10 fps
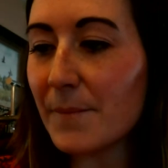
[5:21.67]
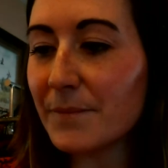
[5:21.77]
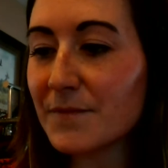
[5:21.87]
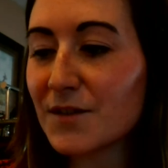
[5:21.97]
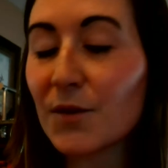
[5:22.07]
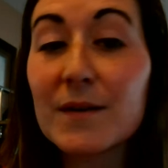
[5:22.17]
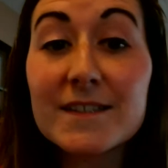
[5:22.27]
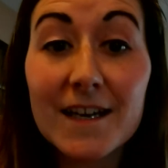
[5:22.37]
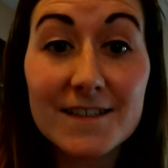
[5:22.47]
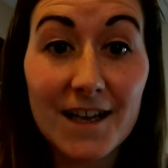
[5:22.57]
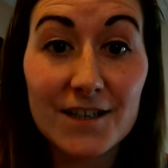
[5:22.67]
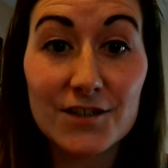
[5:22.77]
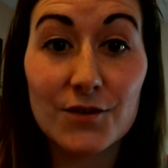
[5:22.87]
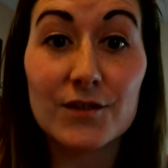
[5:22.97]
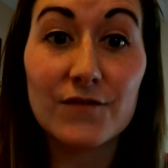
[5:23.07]
So the reason I decided to
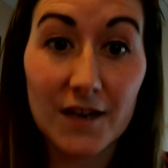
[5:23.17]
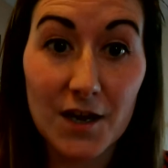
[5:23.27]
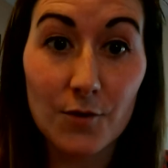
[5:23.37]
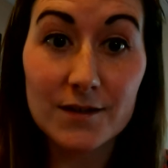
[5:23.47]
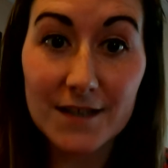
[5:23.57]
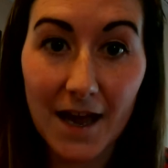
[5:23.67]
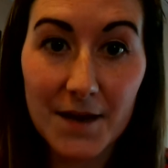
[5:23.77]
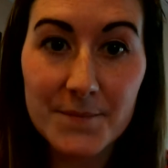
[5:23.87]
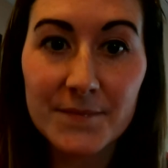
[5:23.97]
do this video today,